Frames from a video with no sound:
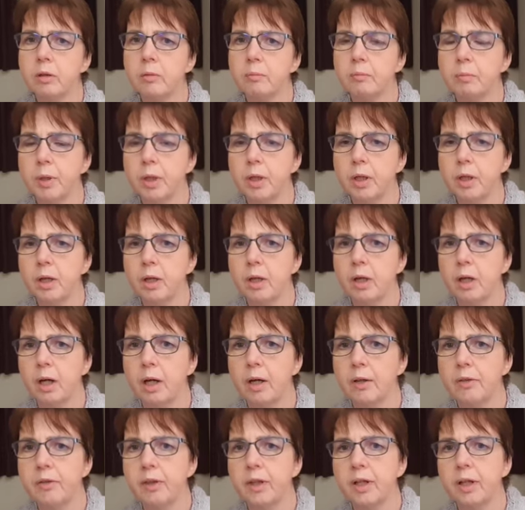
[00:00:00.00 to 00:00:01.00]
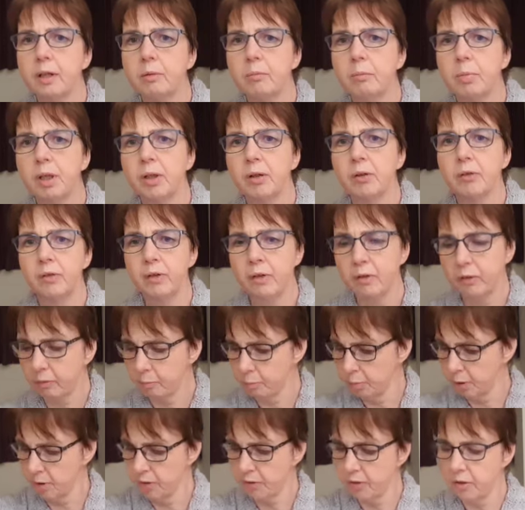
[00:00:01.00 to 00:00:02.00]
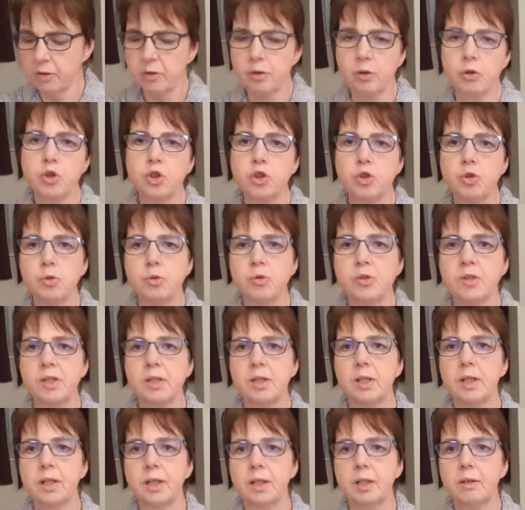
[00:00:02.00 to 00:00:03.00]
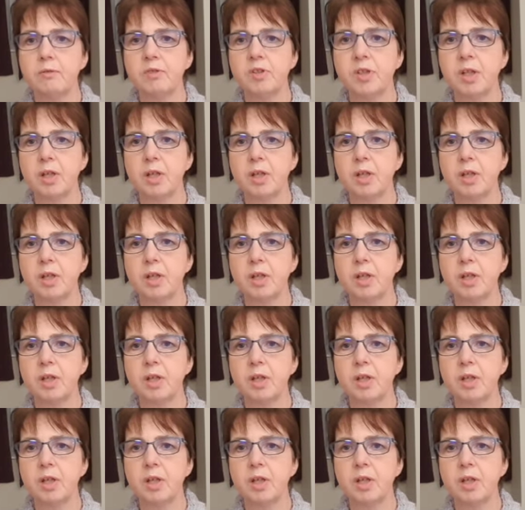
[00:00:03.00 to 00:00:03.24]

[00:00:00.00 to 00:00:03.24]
but I think because it's got short sleeves